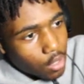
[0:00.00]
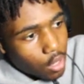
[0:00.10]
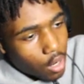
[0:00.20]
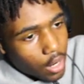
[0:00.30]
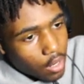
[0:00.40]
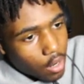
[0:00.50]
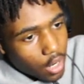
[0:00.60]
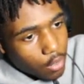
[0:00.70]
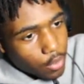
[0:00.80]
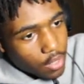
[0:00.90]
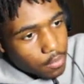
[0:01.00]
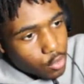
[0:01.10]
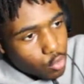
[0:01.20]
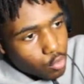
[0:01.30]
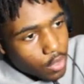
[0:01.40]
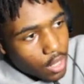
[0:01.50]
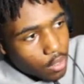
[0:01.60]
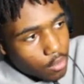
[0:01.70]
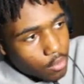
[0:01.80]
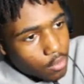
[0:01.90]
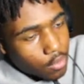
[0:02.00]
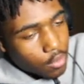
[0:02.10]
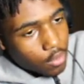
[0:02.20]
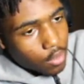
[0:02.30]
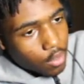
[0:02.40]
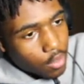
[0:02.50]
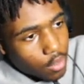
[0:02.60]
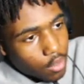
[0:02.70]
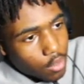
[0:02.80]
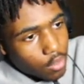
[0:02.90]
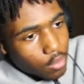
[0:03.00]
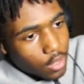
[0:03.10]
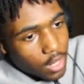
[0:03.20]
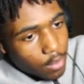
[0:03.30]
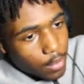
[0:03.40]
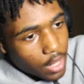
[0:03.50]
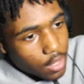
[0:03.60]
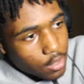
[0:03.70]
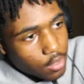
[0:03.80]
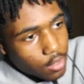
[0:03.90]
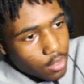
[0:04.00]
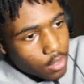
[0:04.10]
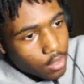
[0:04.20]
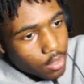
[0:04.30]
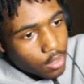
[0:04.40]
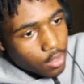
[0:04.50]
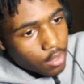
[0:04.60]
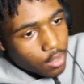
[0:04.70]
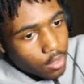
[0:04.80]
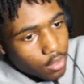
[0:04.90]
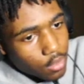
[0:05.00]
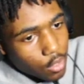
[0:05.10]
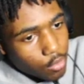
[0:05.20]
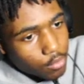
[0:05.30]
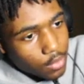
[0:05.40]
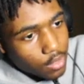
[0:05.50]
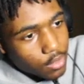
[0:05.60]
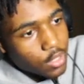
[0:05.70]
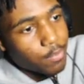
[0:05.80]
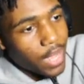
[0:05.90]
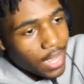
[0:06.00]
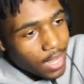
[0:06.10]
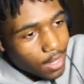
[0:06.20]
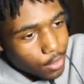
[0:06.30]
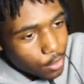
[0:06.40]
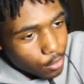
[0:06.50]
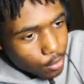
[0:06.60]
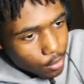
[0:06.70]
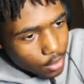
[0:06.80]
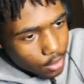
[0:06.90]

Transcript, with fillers: Alright, alright. We have two now. Let him pass. Don't just pass, dude.